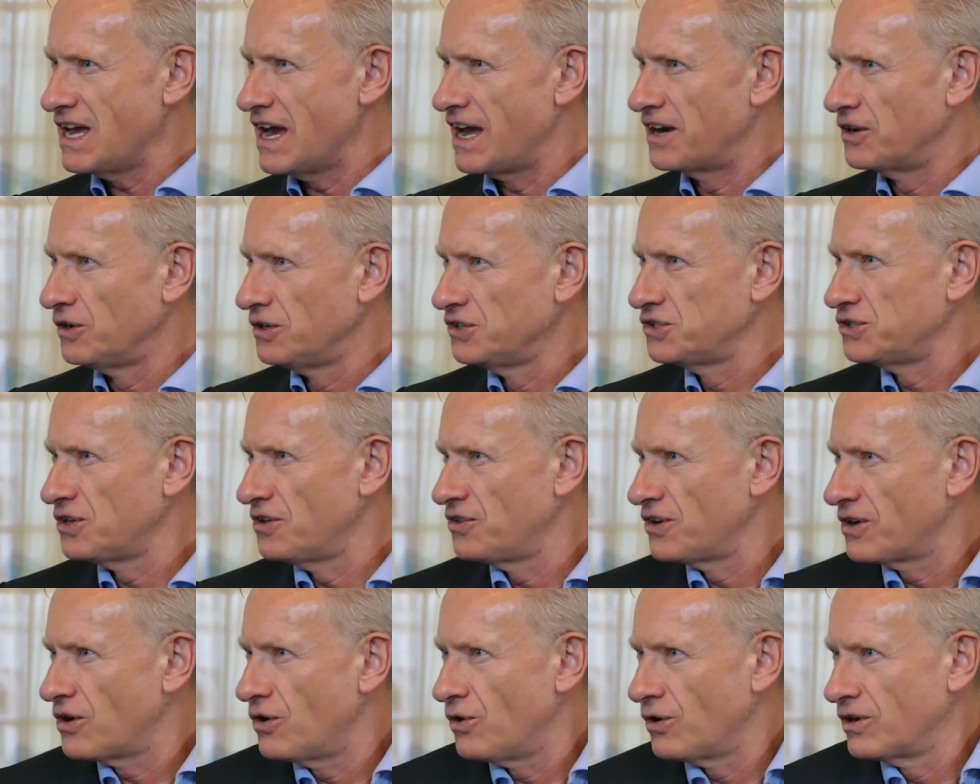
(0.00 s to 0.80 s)
and
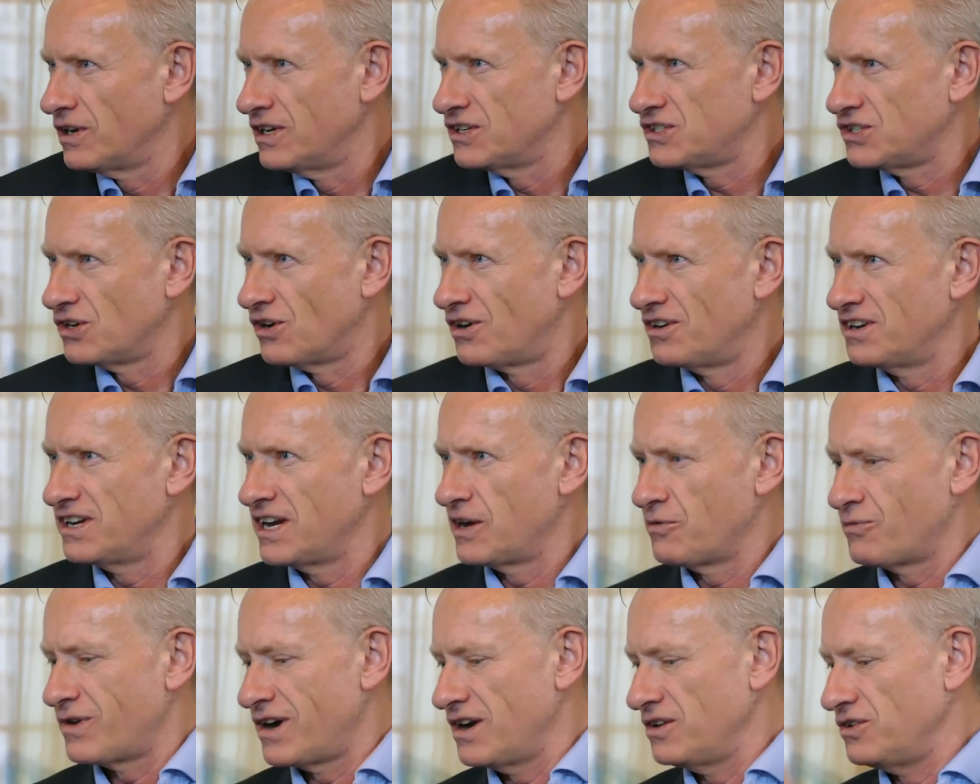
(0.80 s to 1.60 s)
also the cordless
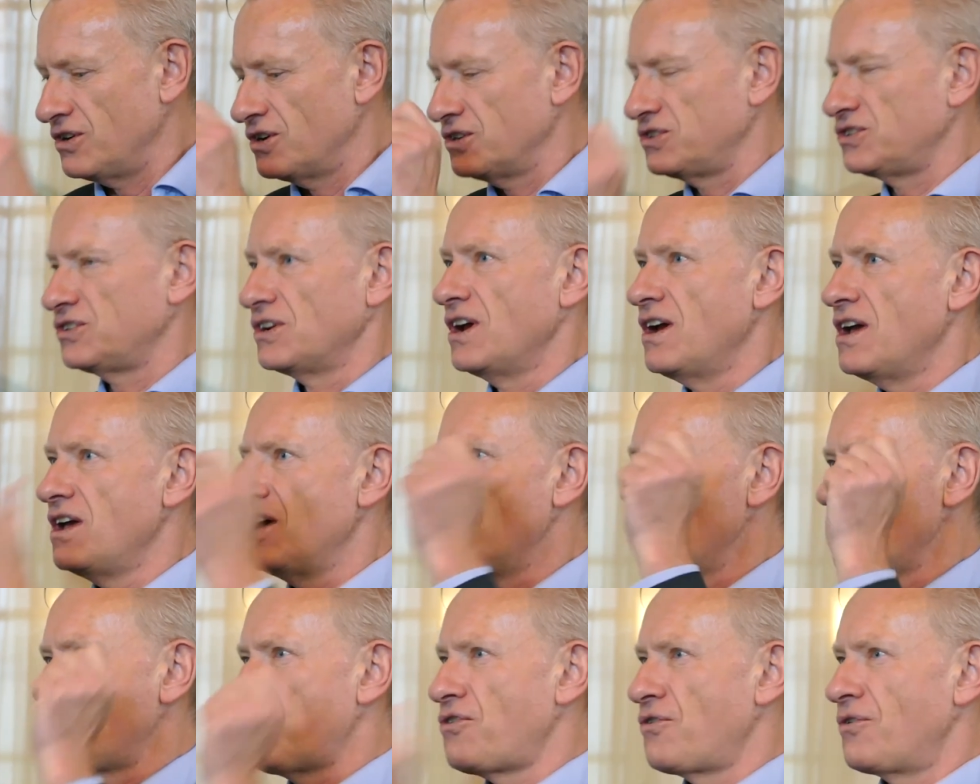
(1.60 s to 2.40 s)
charging, where you just
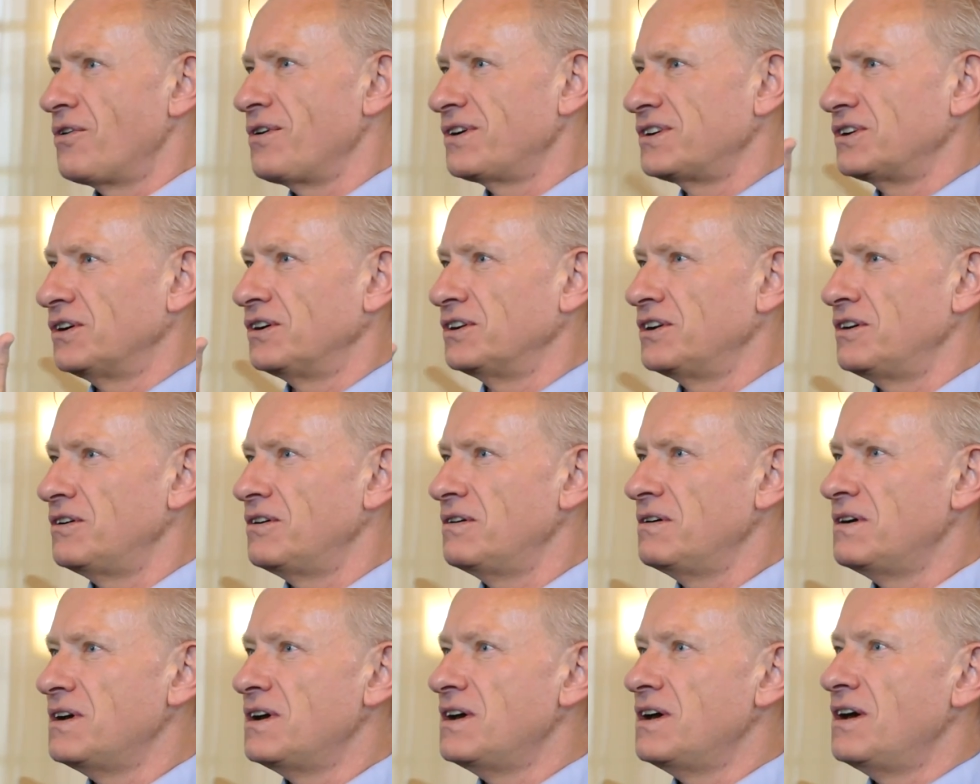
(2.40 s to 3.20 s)
throw it on
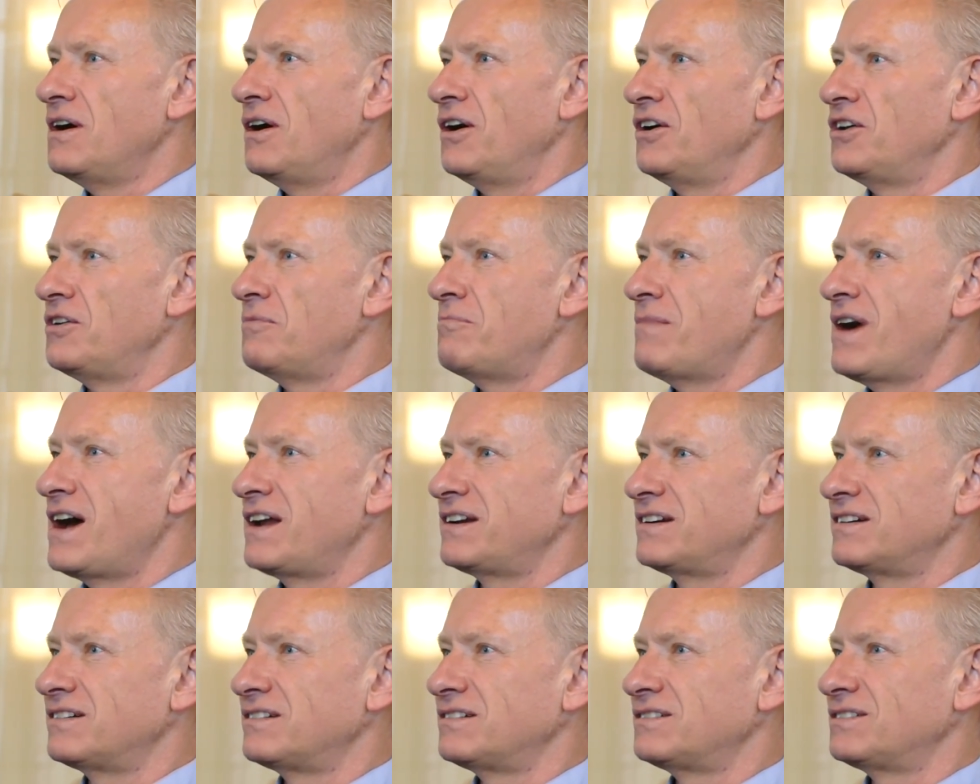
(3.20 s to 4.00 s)
a
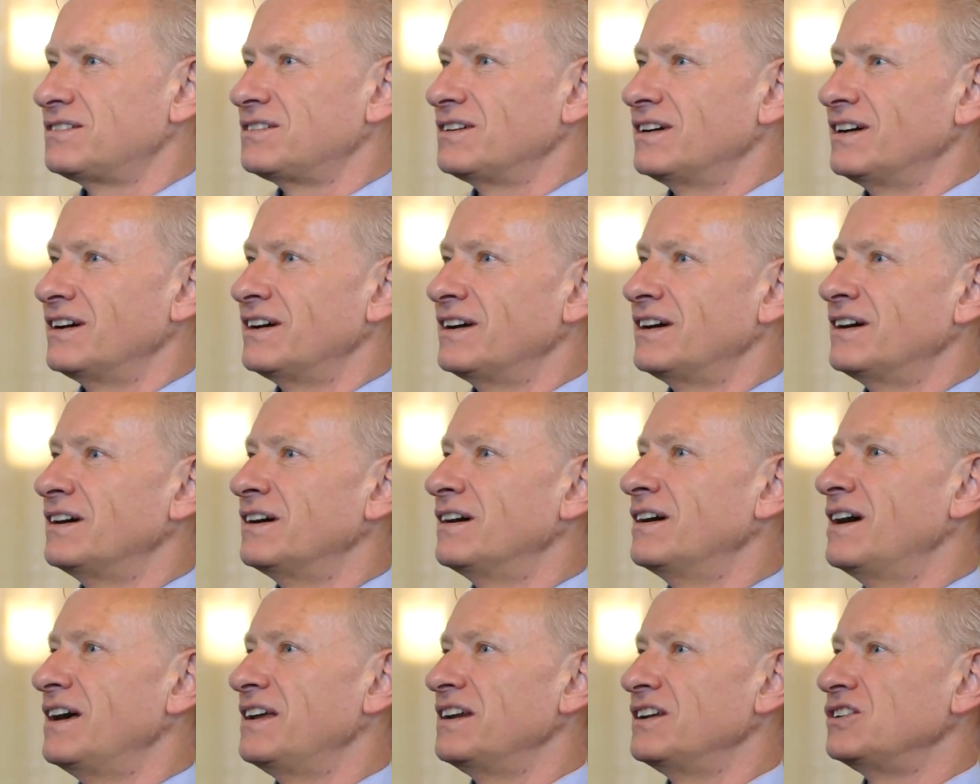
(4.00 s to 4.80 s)
mat
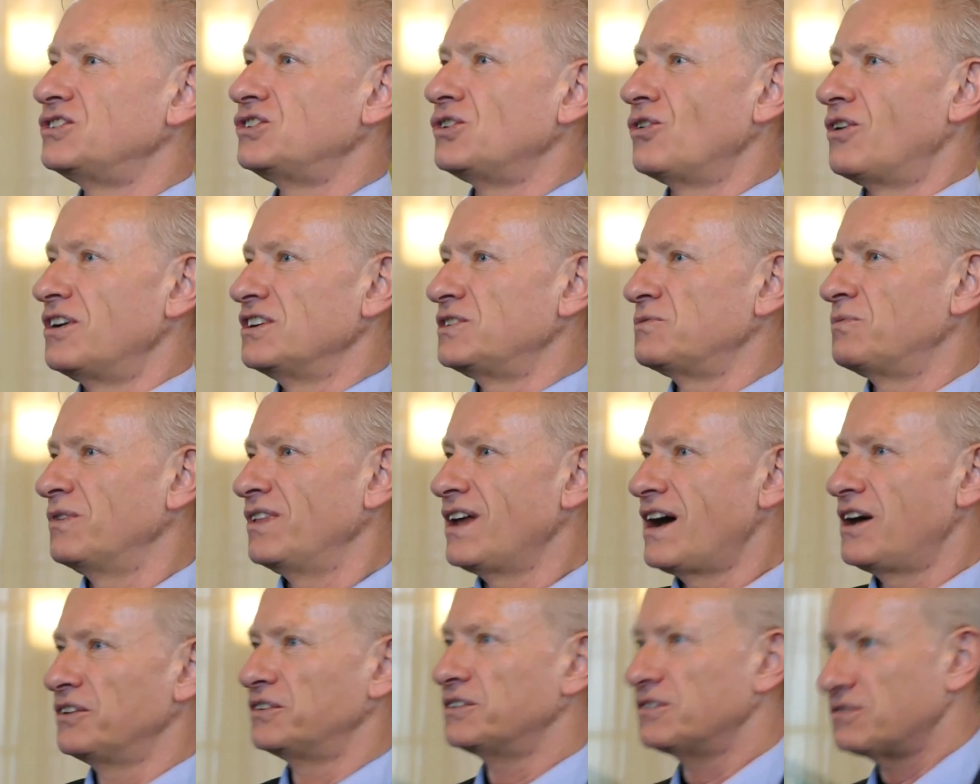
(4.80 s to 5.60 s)
and it charges
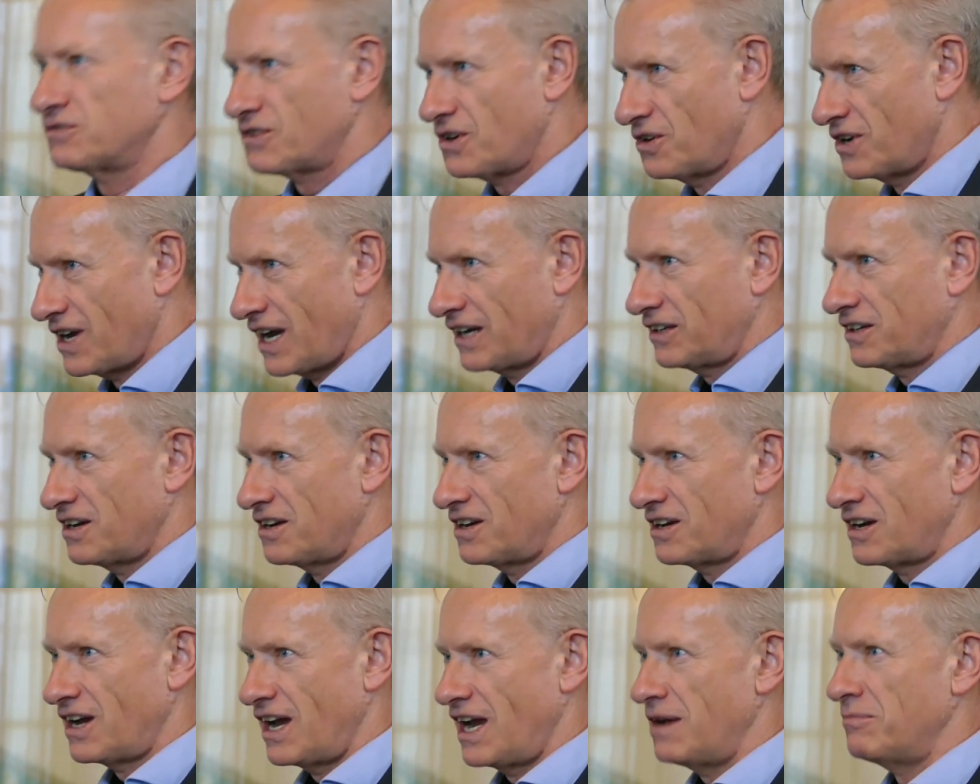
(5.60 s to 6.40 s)
without
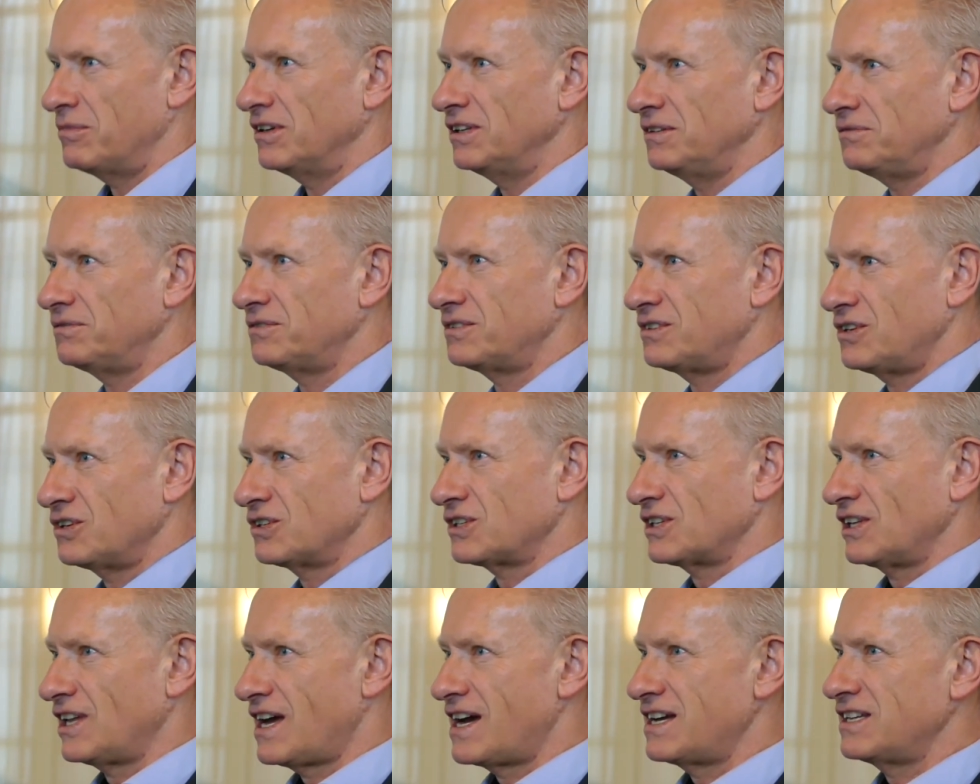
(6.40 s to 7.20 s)
connecting a cable,
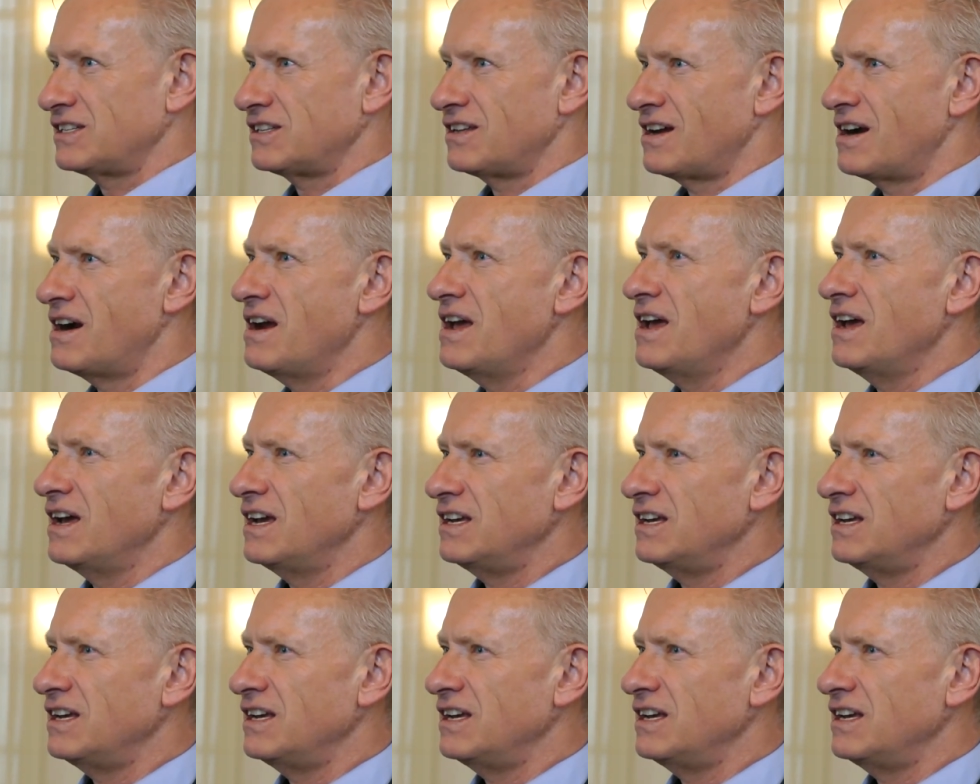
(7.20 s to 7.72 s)
just lies there.